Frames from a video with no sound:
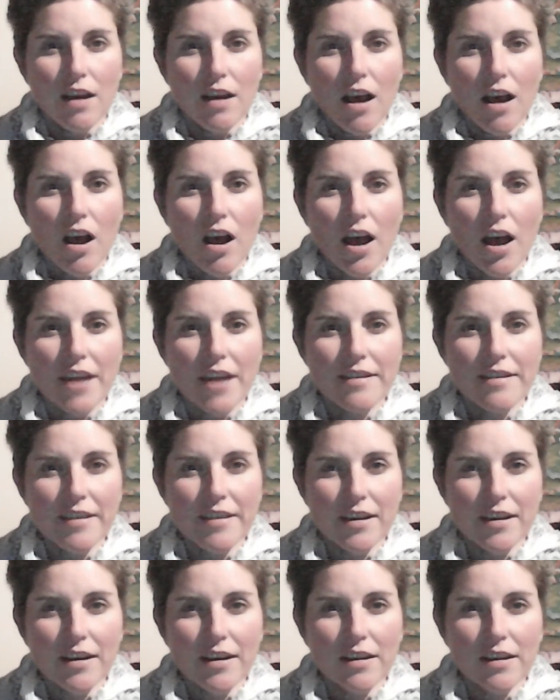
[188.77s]

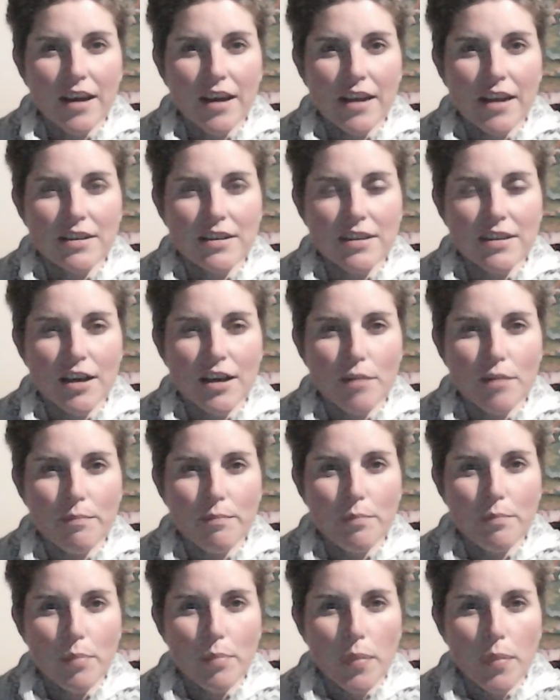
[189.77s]
idea as
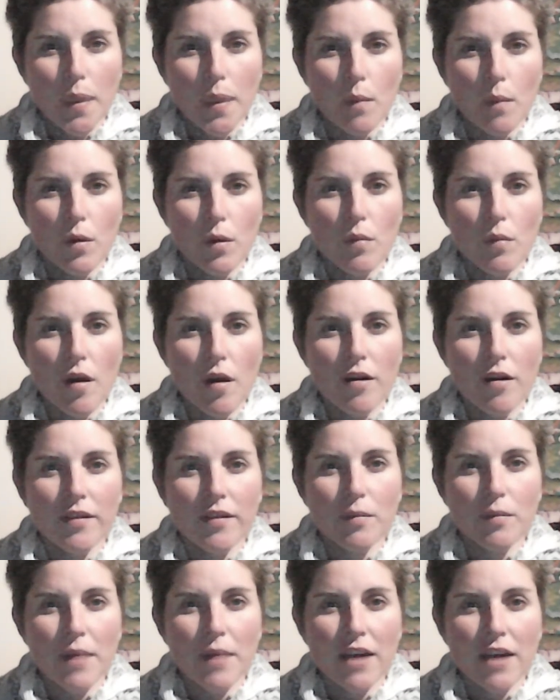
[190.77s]
we wear it as a
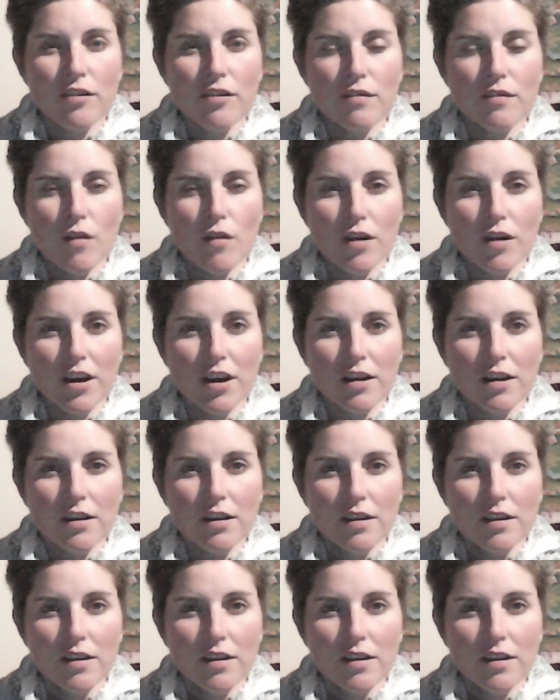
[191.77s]
badge of honor.